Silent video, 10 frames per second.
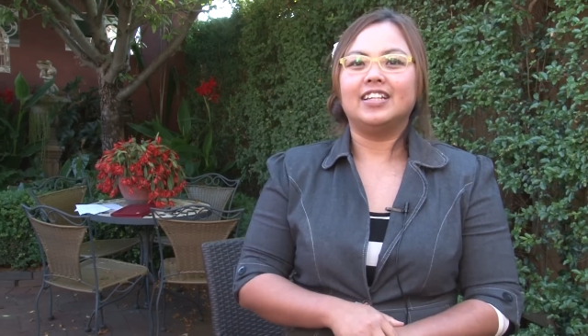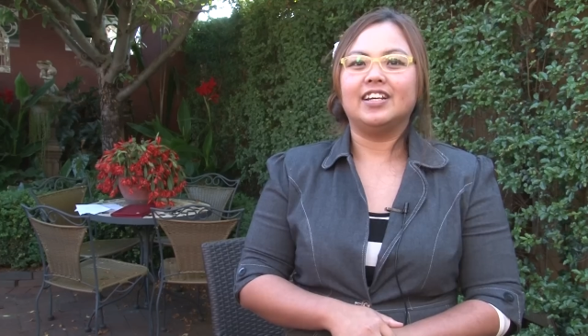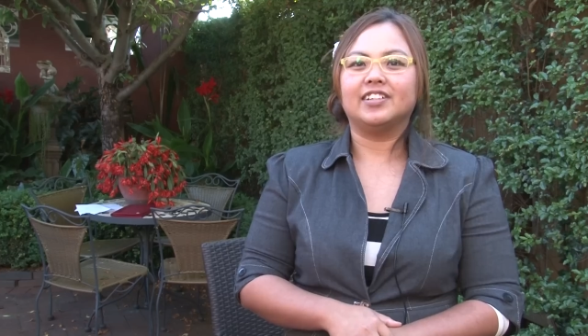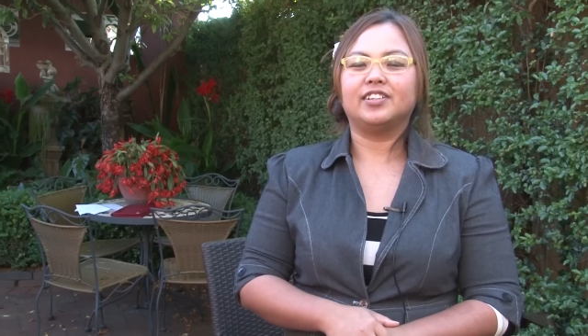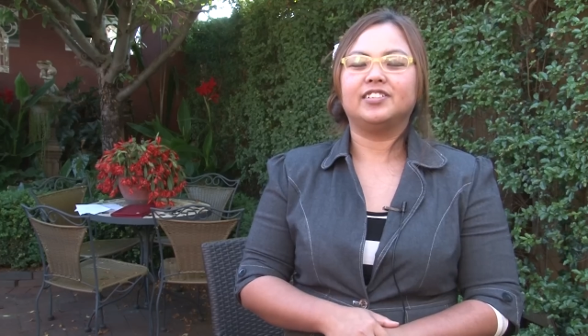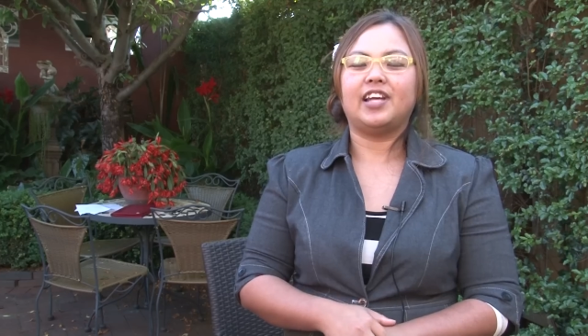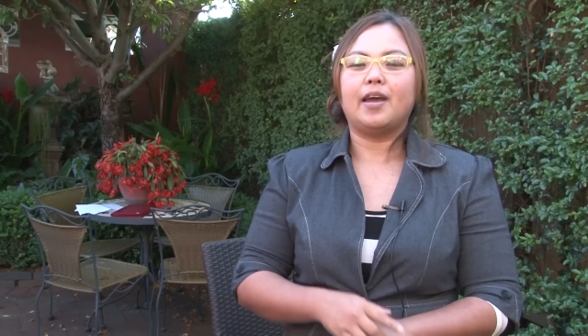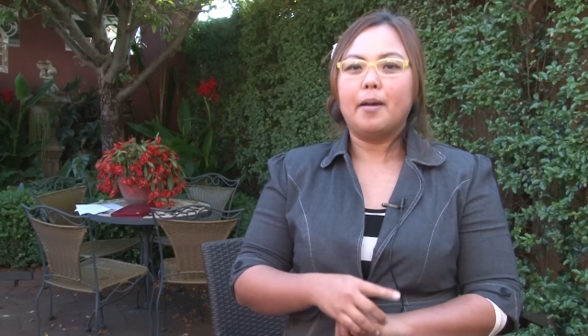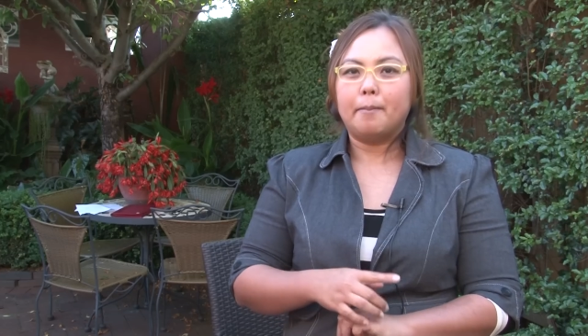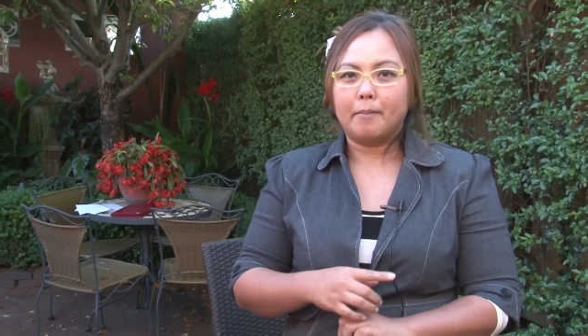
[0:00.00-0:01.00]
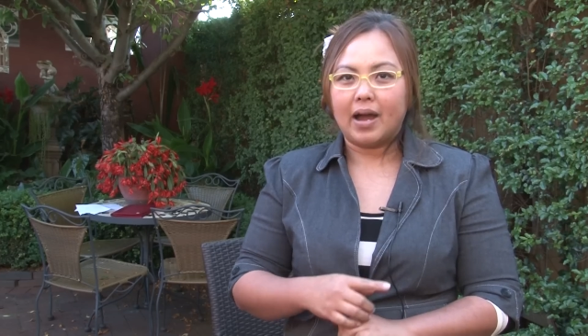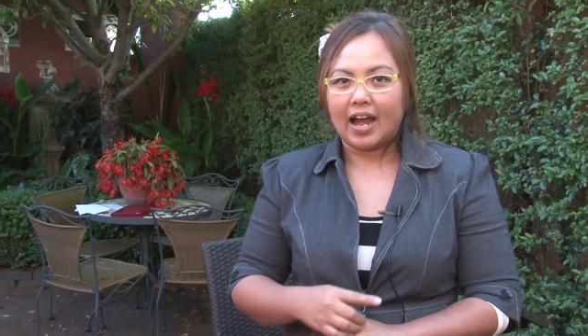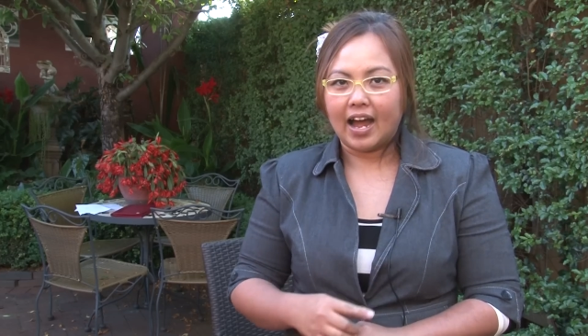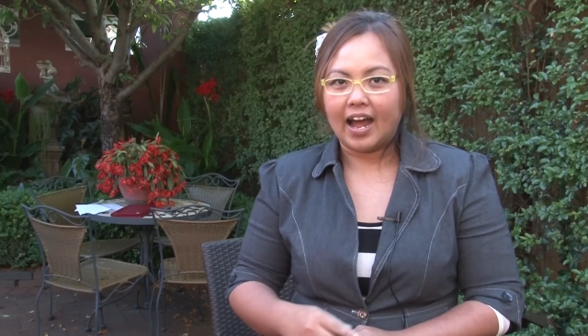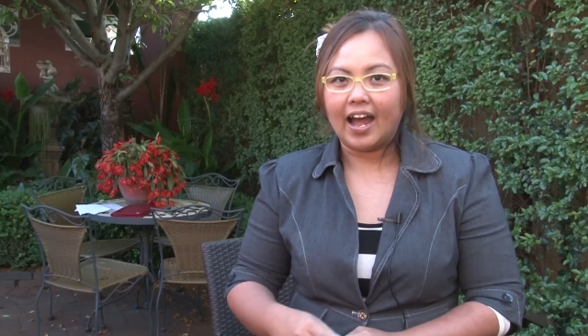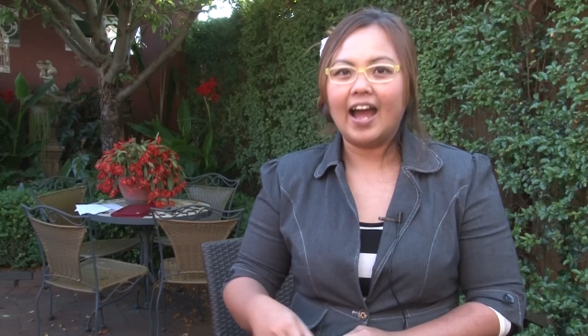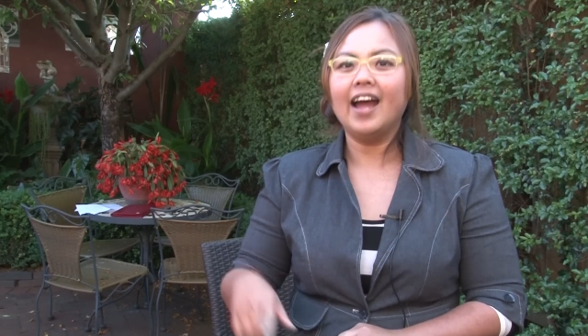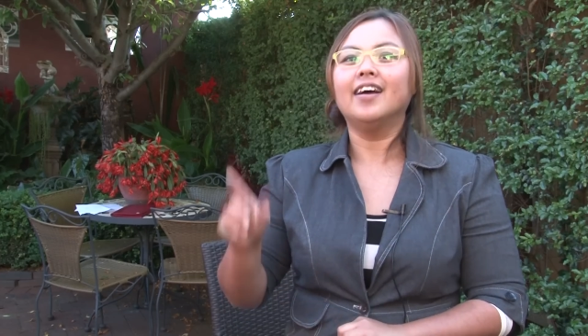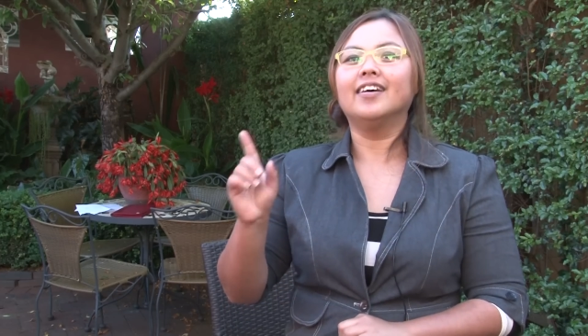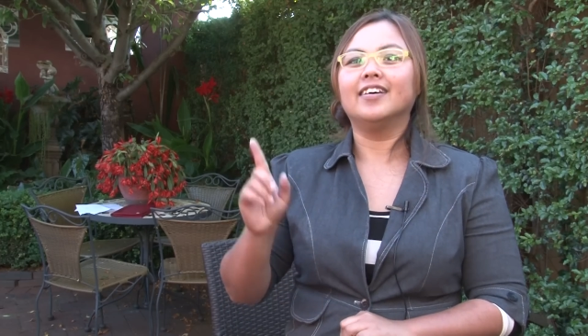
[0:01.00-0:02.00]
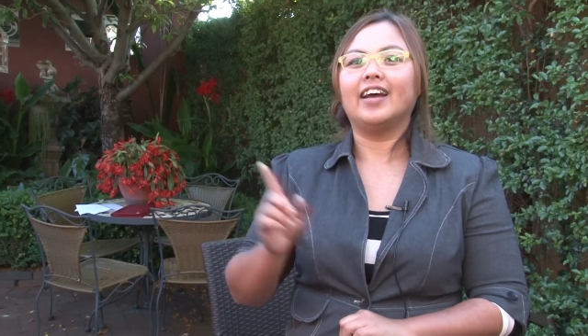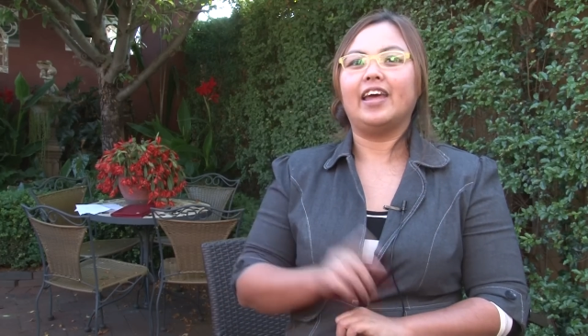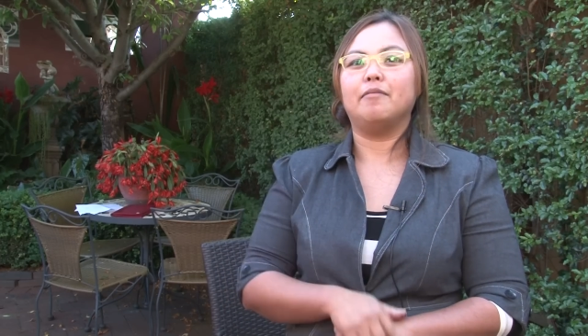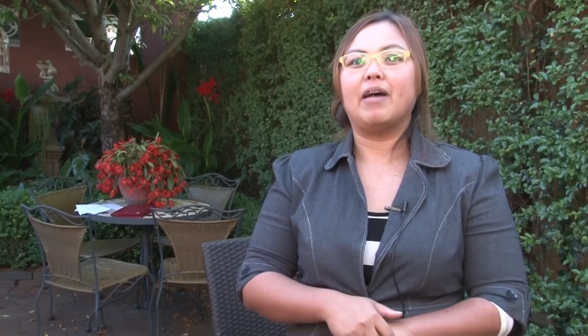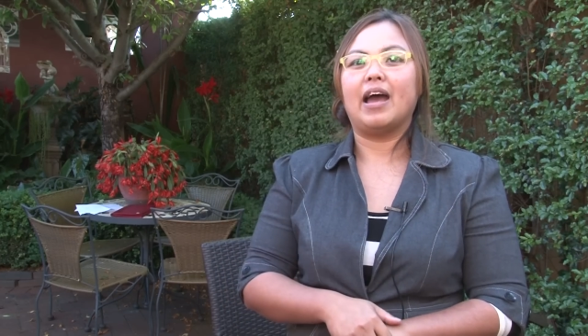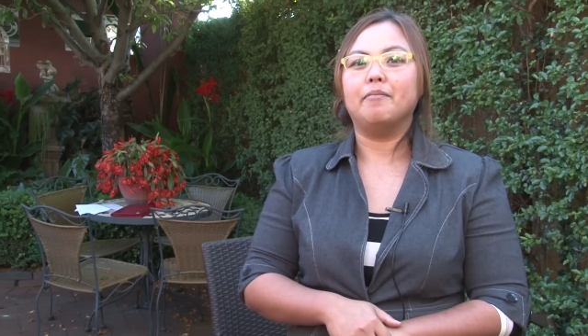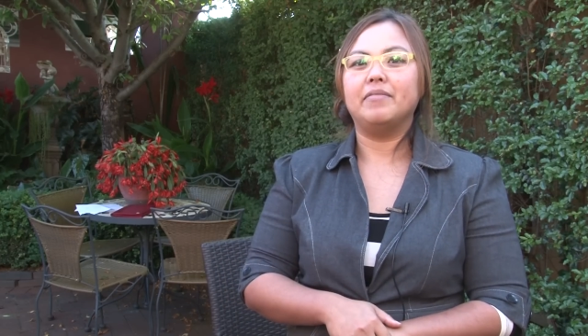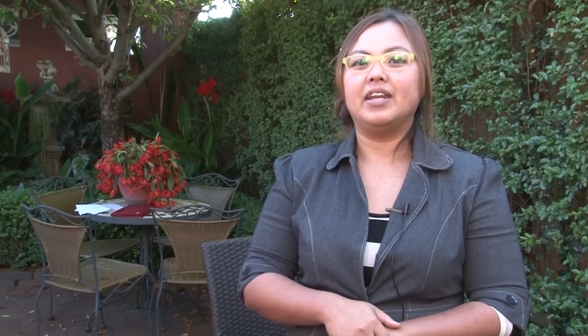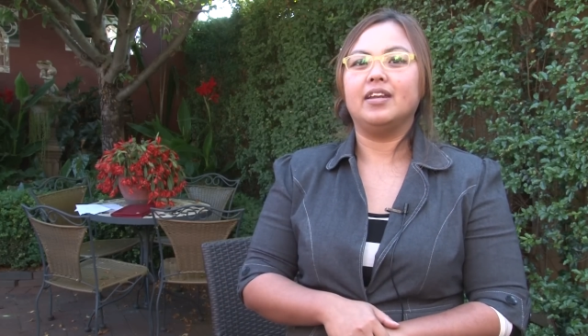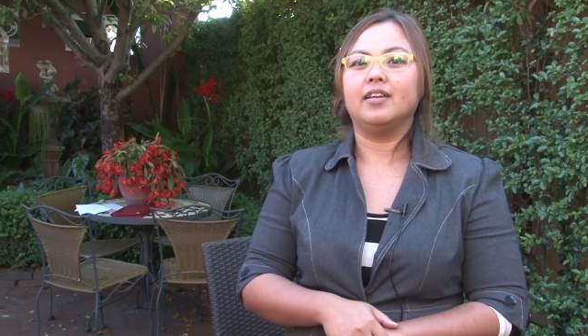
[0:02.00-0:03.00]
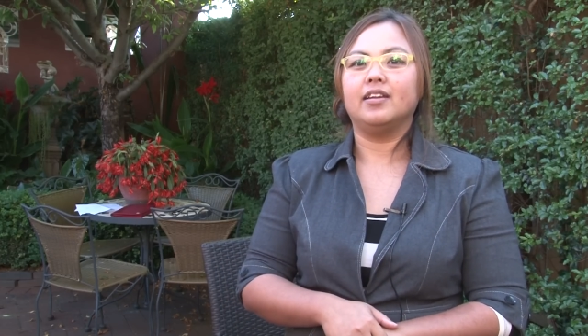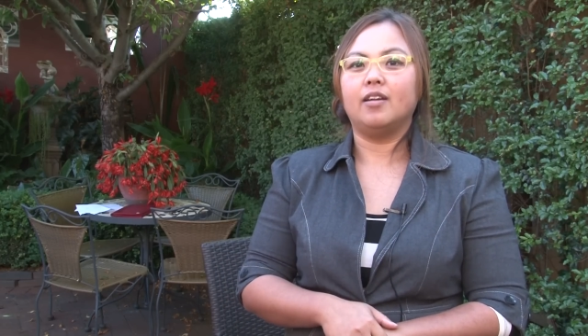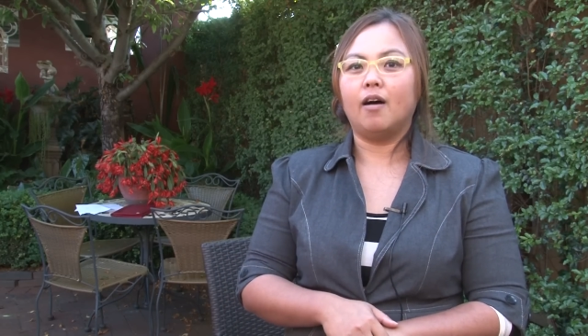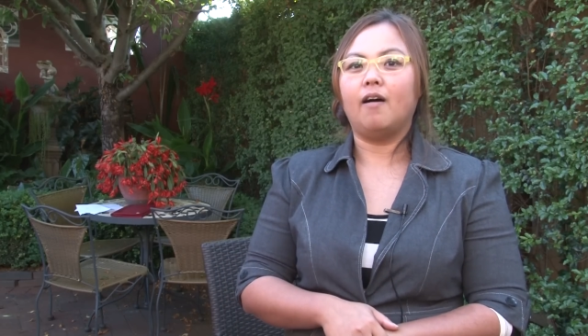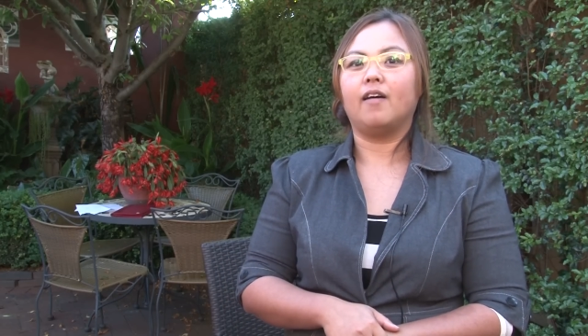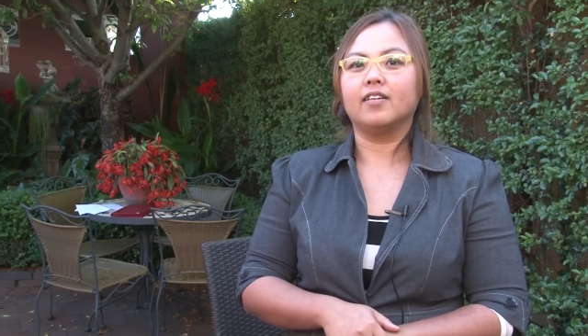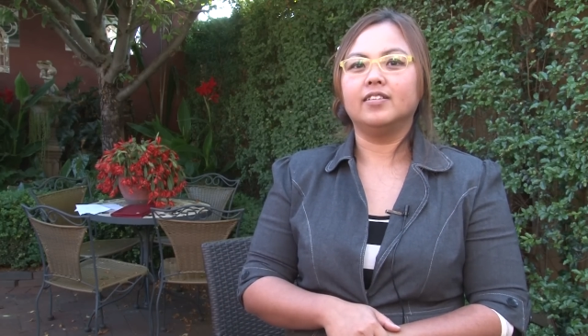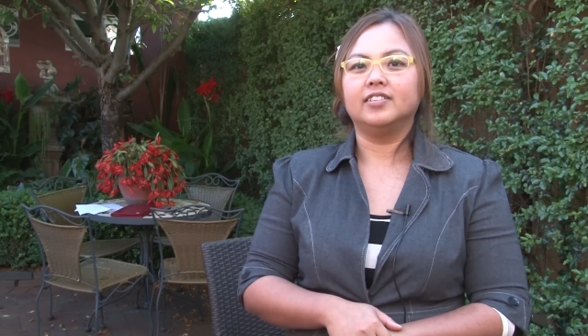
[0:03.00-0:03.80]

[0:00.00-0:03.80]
she actually say ma, and ma mean dog.